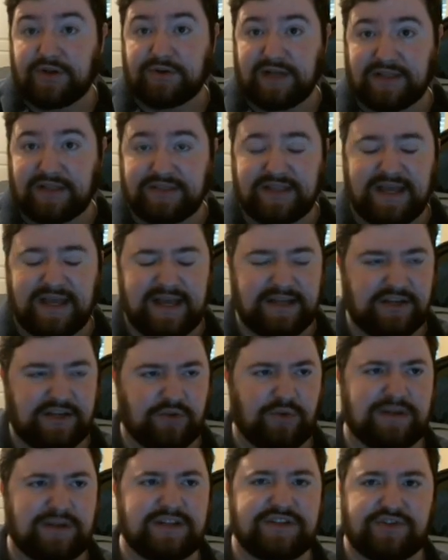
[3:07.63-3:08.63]
on that,
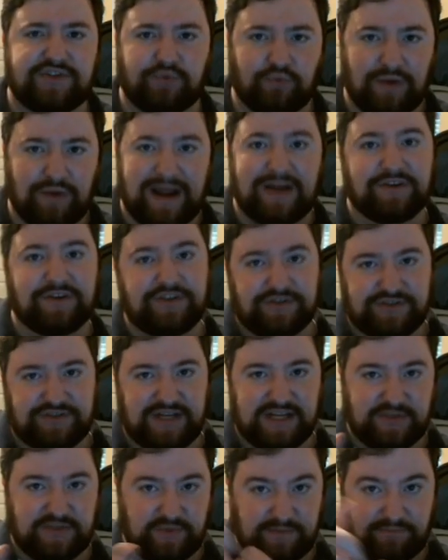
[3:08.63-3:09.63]
you'll want to surround your
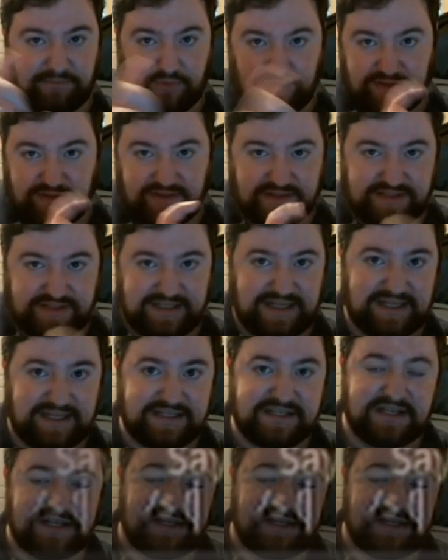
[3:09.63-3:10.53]
text with parentheses.